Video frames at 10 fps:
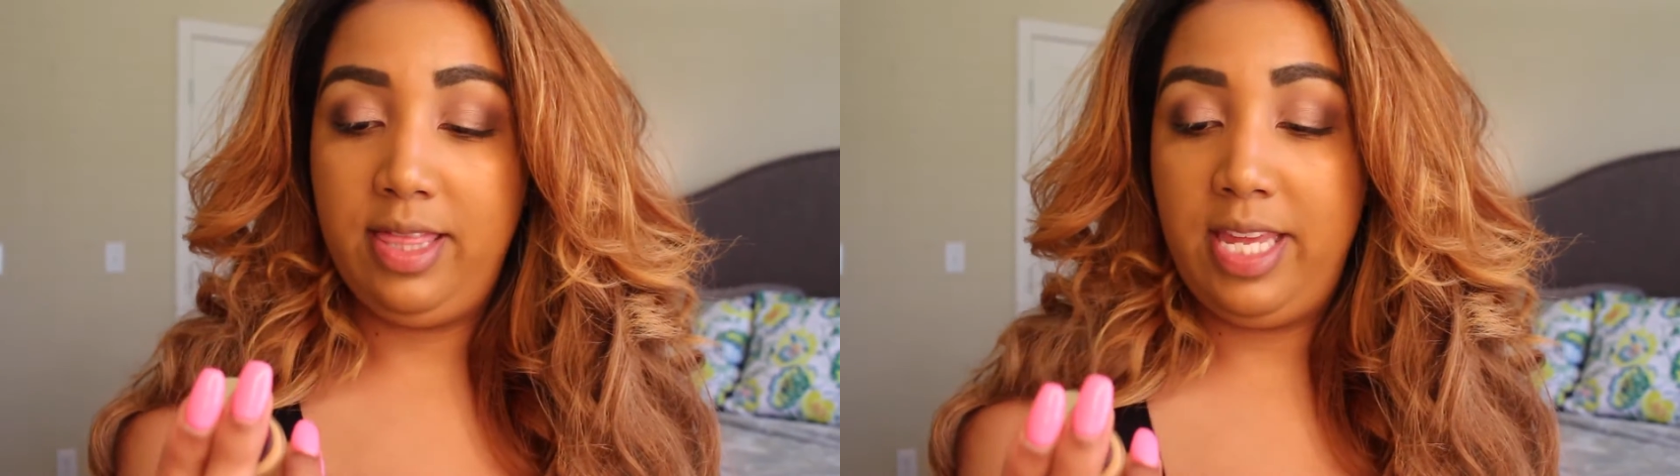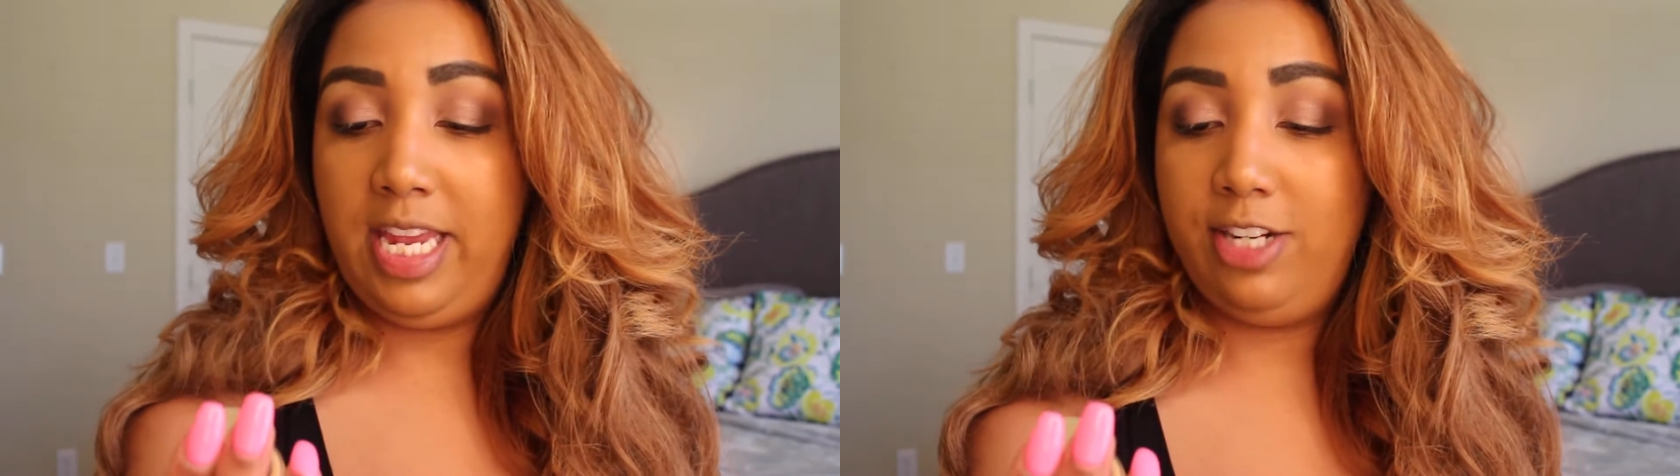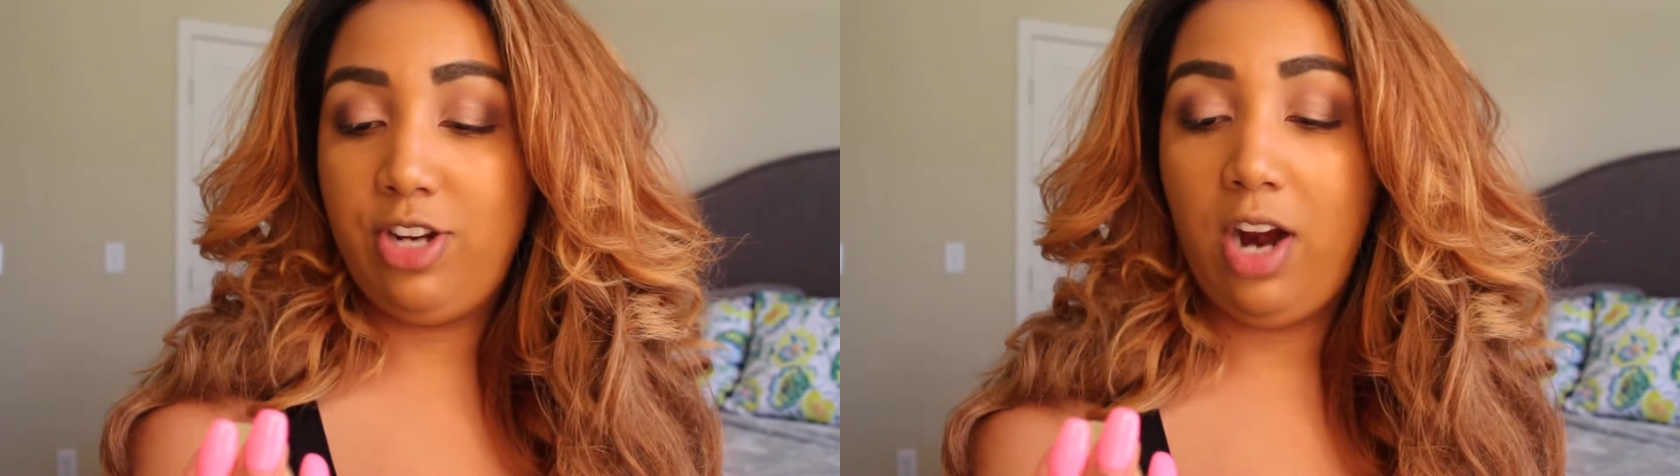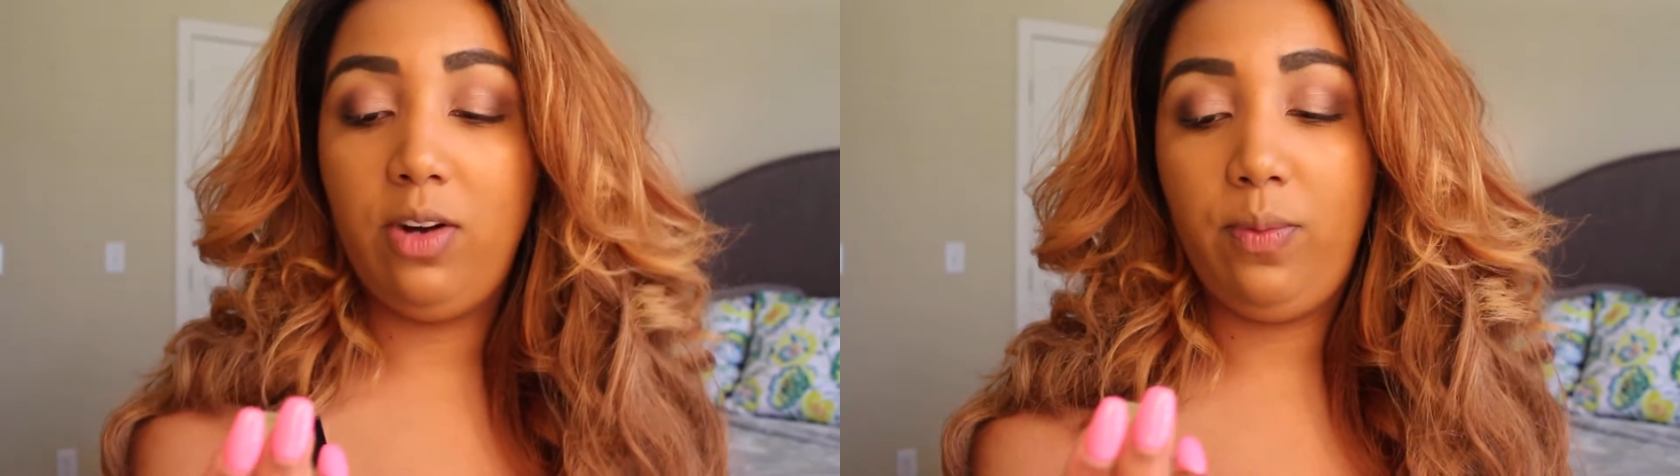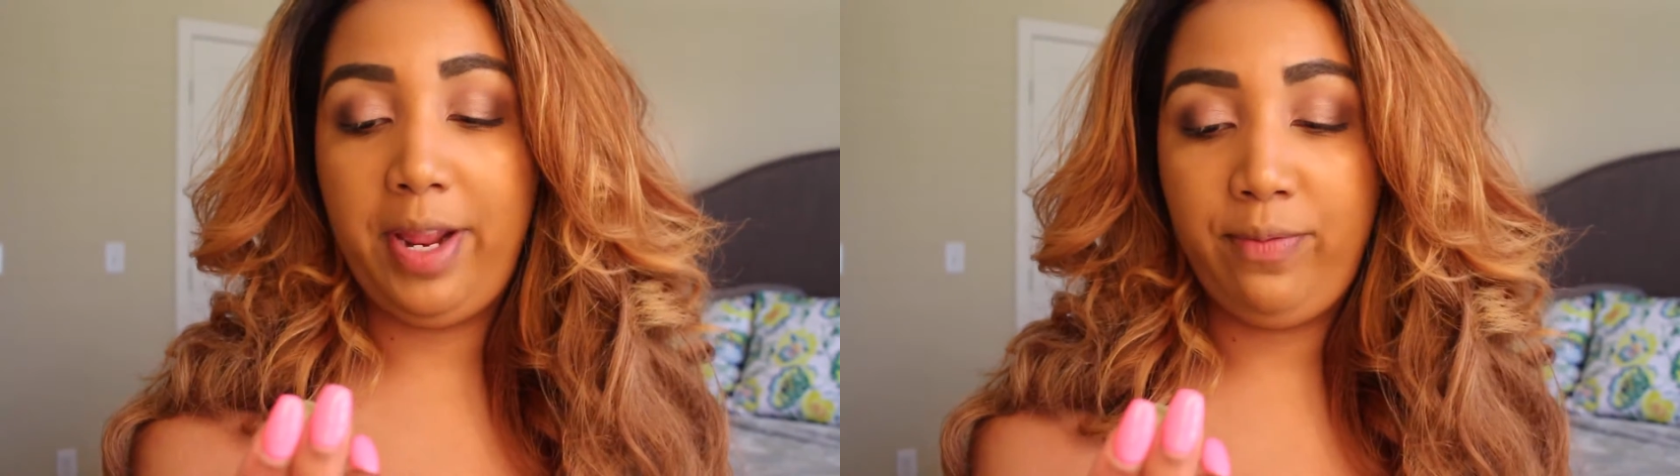the
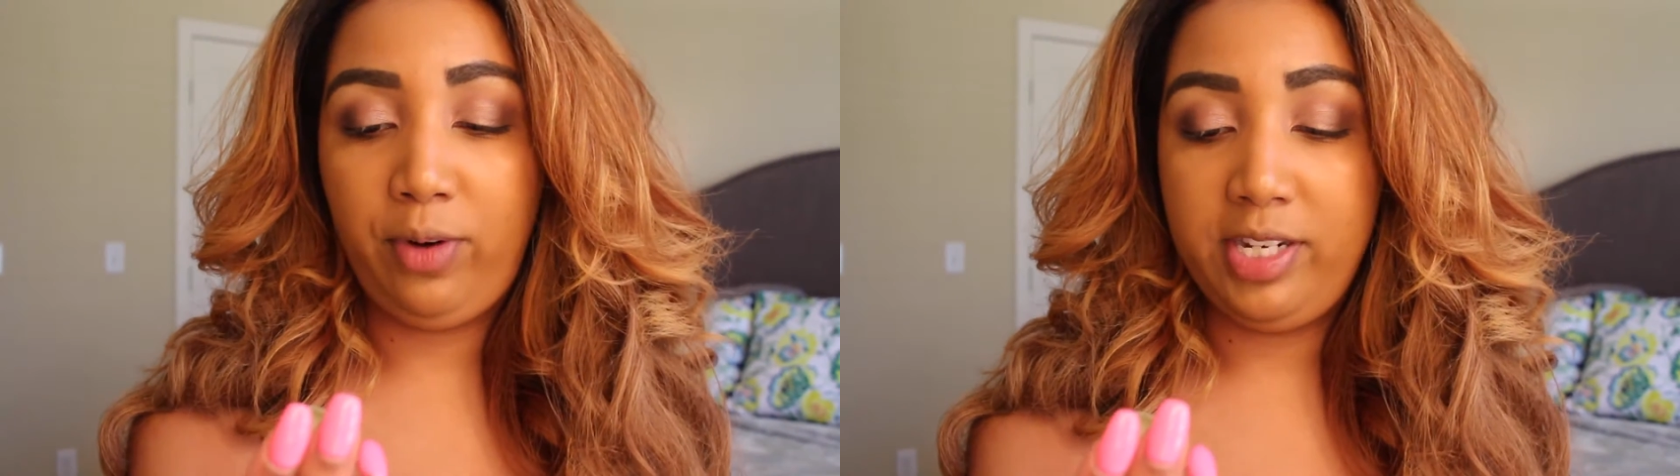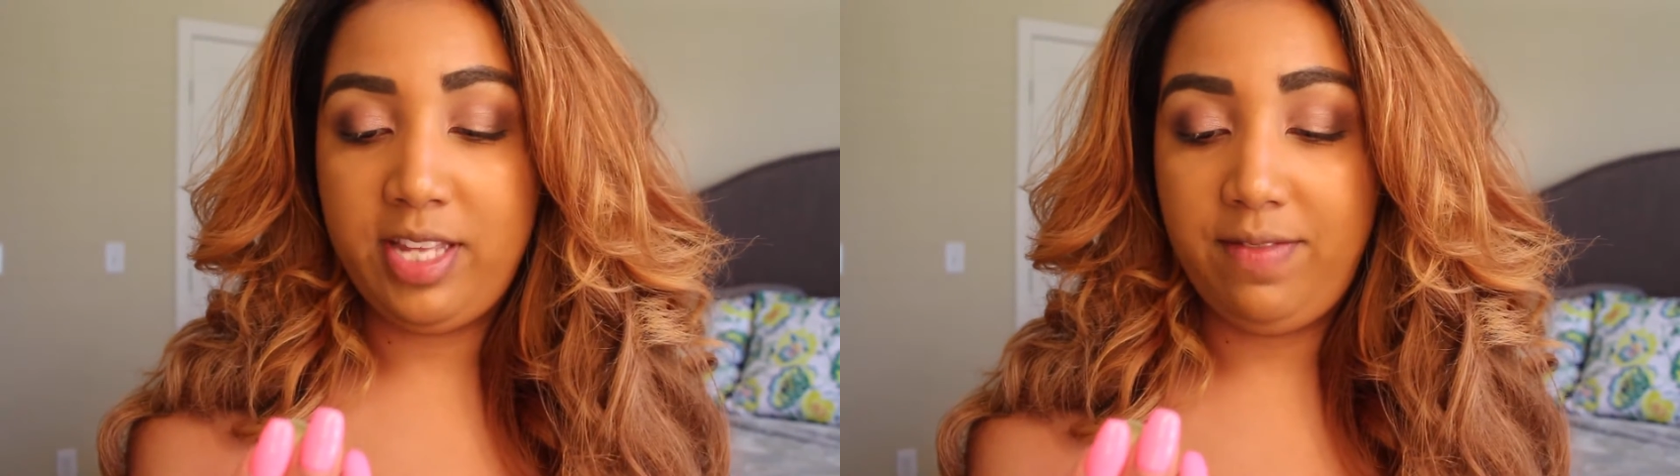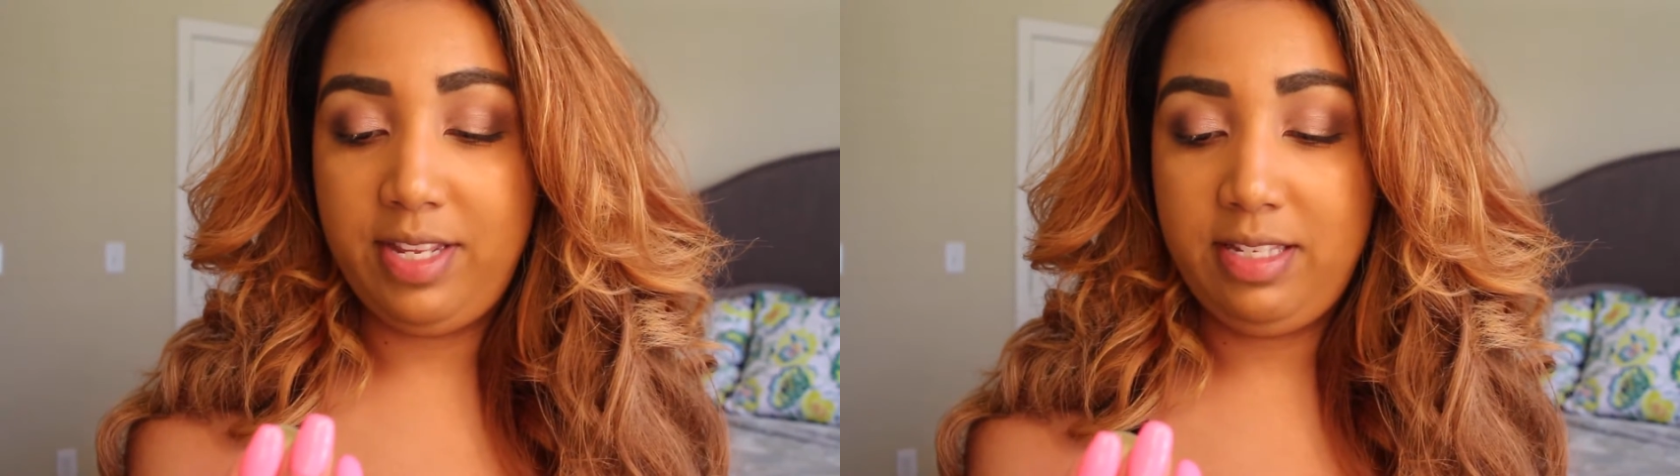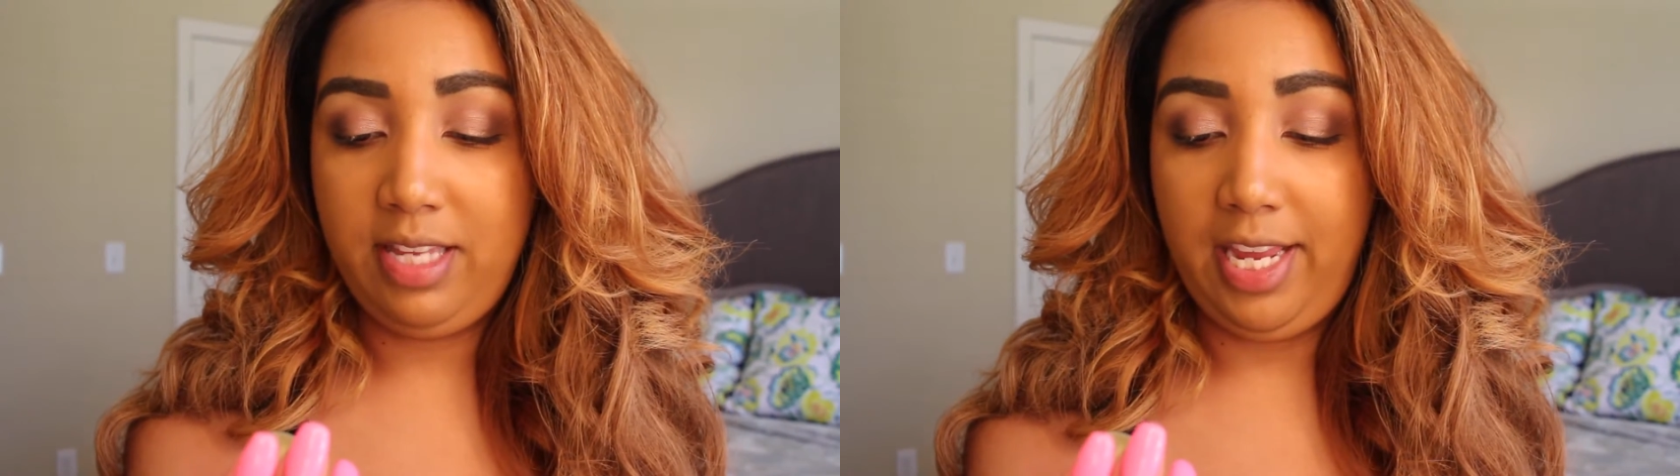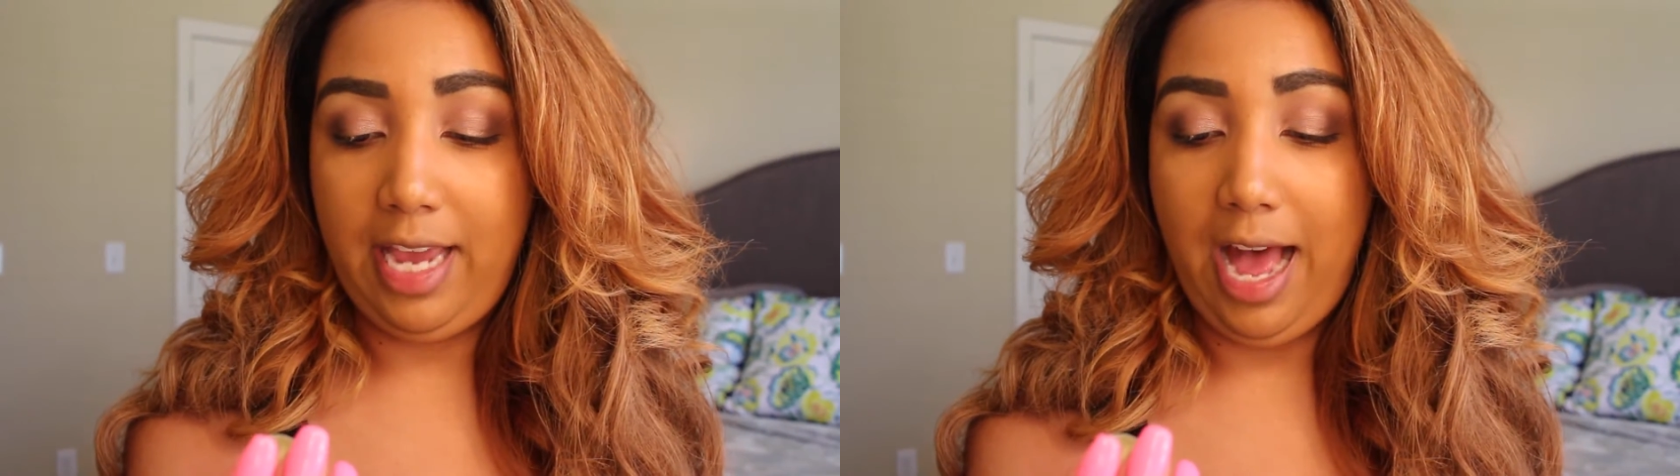Tarte Rainforest of the Sea